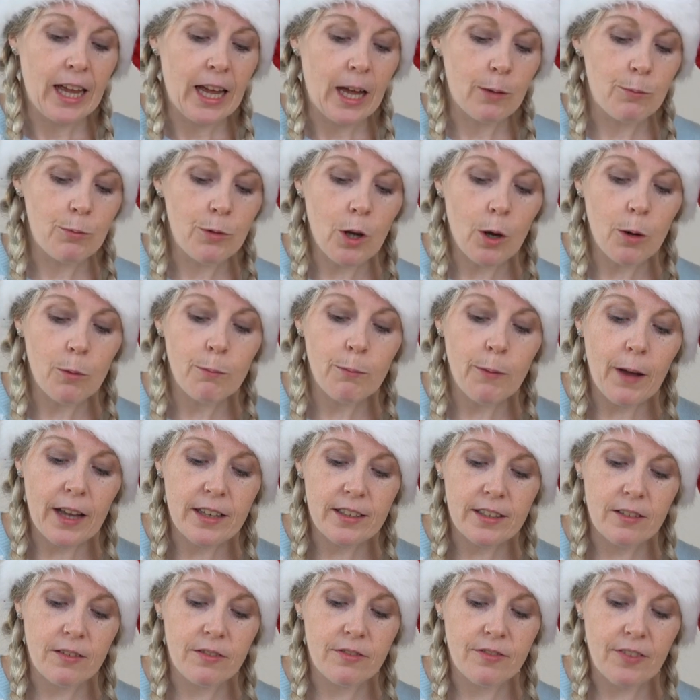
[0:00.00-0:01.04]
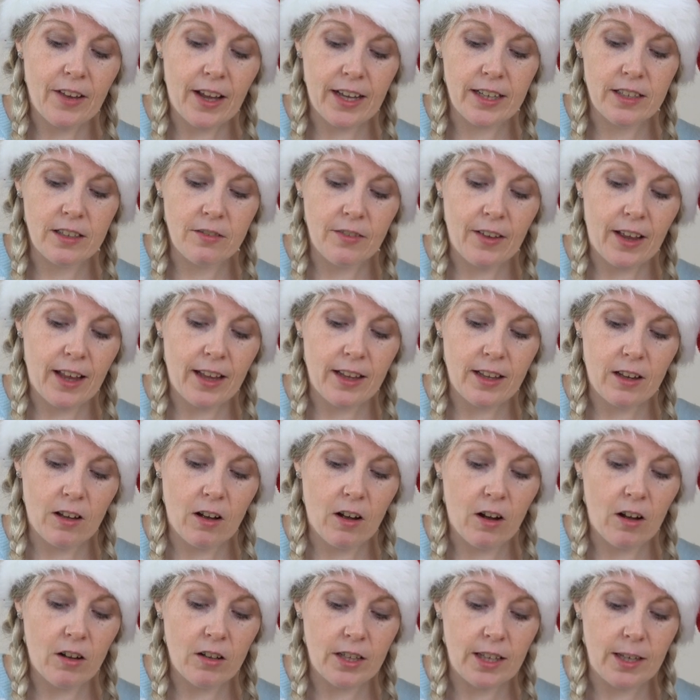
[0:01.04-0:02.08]
I'm not a massive fan of
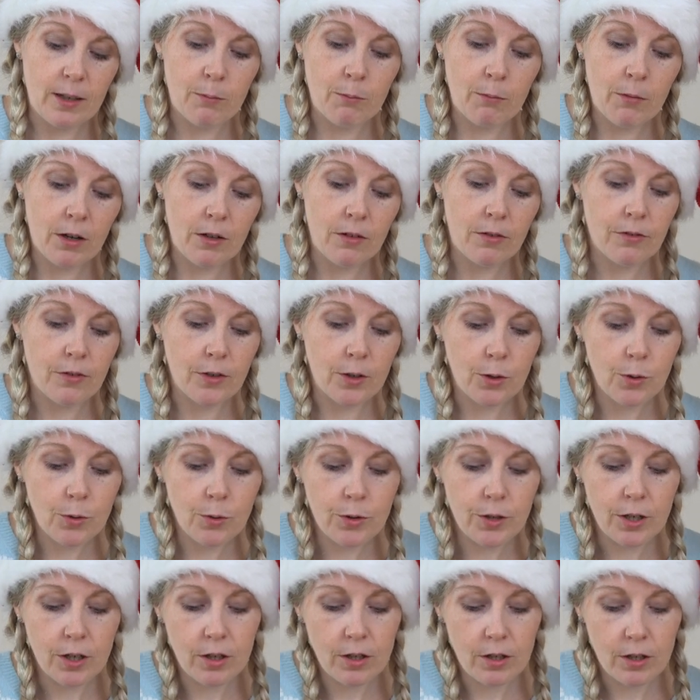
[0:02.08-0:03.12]
alcohol in my food,